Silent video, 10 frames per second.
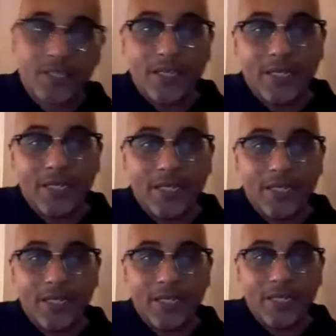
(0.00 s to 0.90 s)
It's
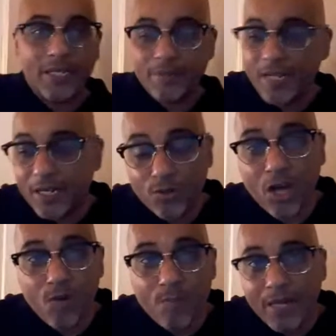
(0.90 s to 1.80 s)
his own
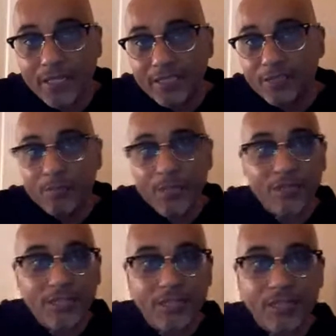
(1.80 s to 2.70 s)
money. He's a
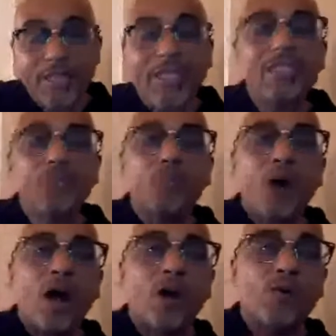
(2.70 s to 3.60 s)
billionaire. He's
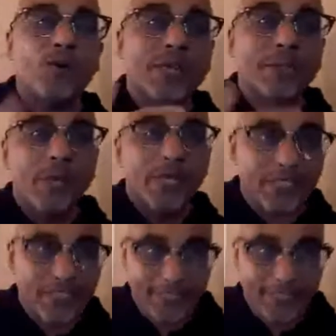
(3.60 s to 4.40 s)
borrowing money.